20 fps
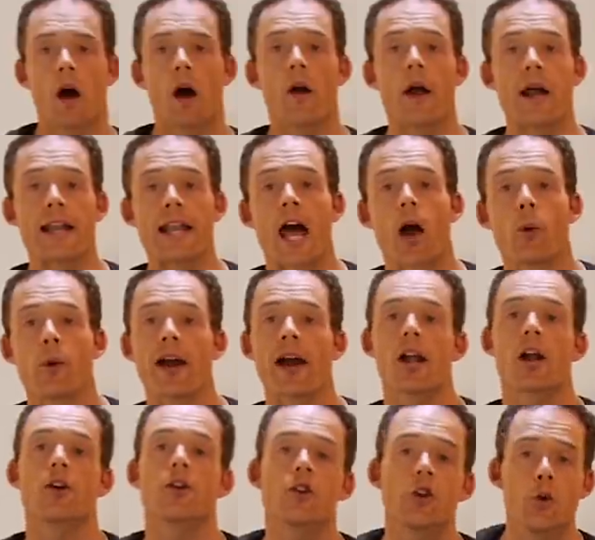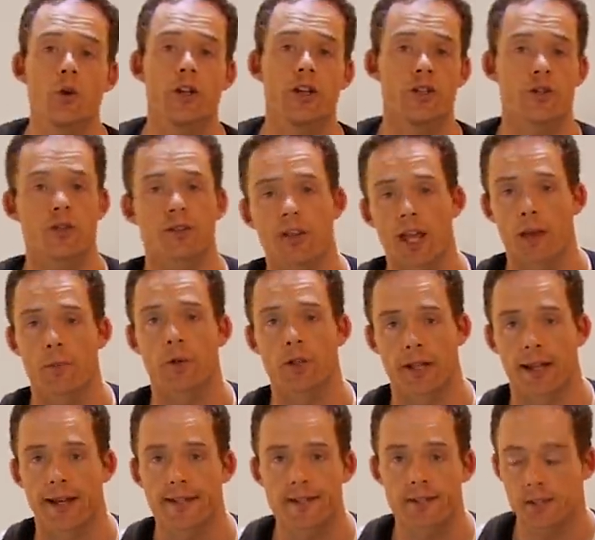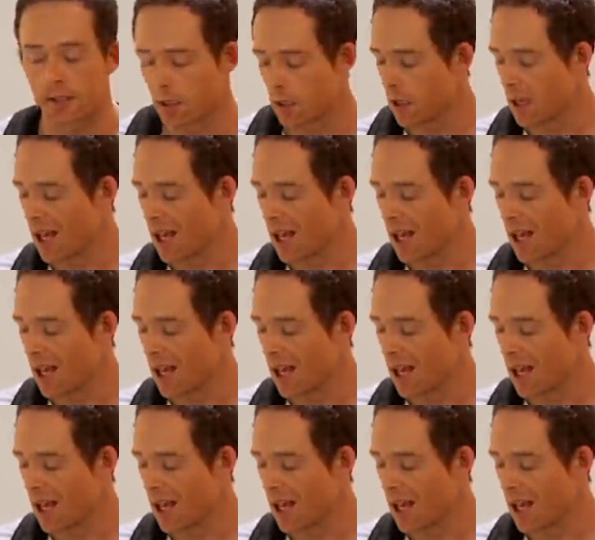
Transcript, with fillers: All right, now we got our two initial table legs.